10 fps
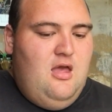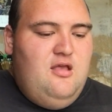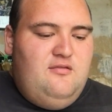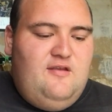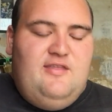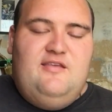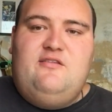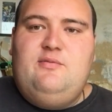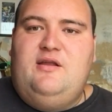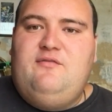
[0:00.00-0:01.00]
So this
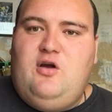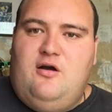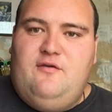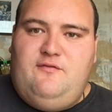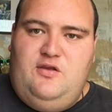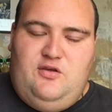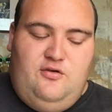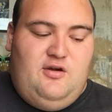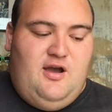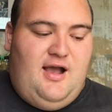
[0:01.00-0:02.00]
is what I've got for
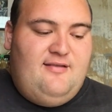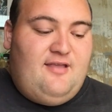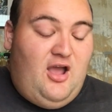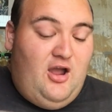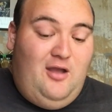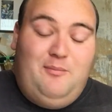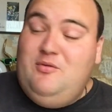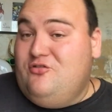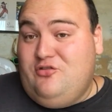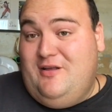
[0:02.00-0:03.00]
you guys. I hope you
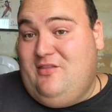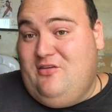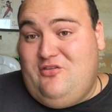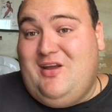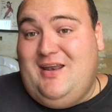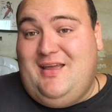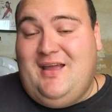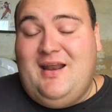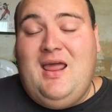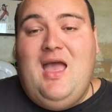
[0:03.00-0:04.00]
enjoyed this
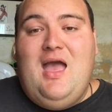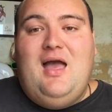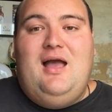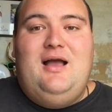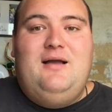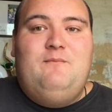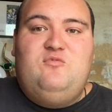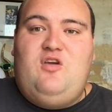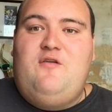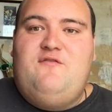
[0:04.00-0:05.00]
reading.
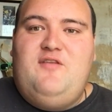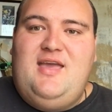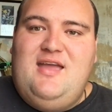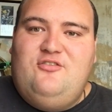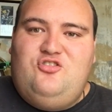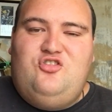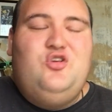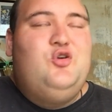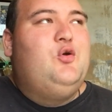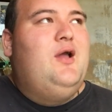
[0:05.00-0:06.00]
Don't forget
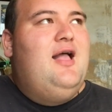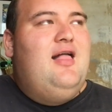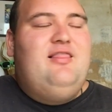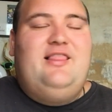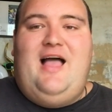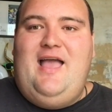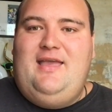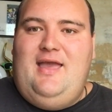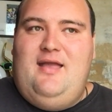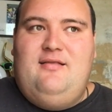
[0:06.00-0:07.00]
to
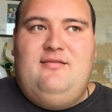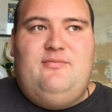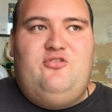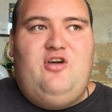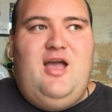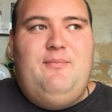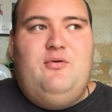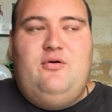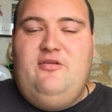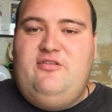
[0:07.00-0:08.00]
like and subscribe.
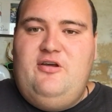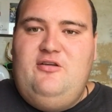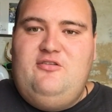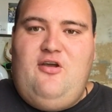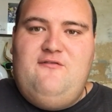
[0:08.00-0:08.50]
Also, don't